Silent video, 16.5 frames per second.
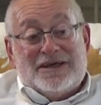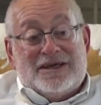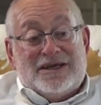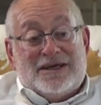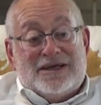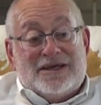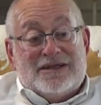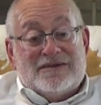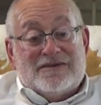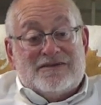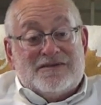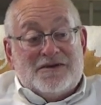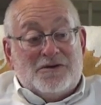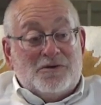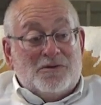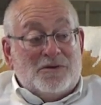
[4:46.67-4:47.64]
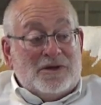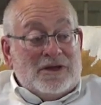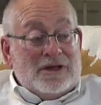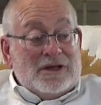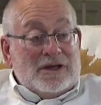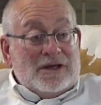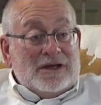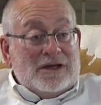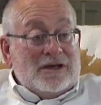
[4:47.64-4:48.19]
and so
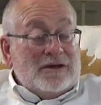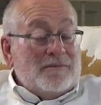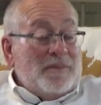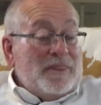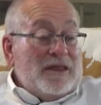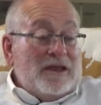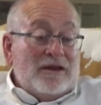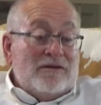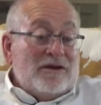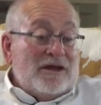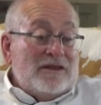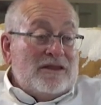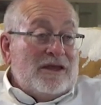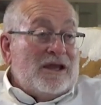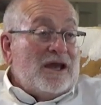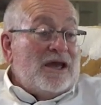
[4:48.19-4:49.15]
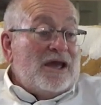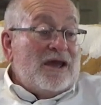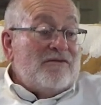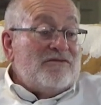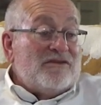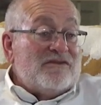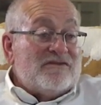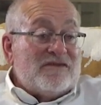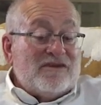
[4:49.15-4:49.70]
um, you know, I think I have
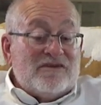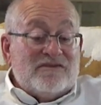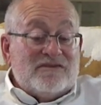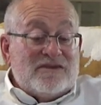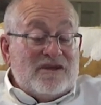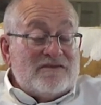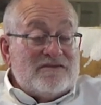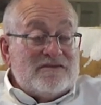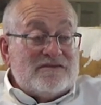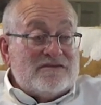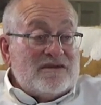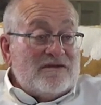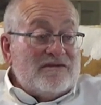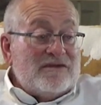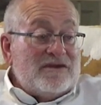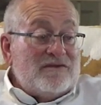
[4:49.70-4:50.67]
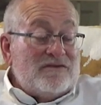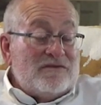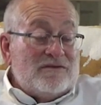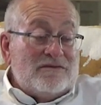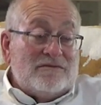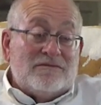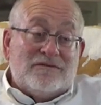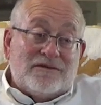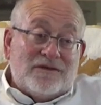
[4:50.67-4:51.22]
the skills necessary
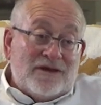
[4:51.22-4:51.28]
to,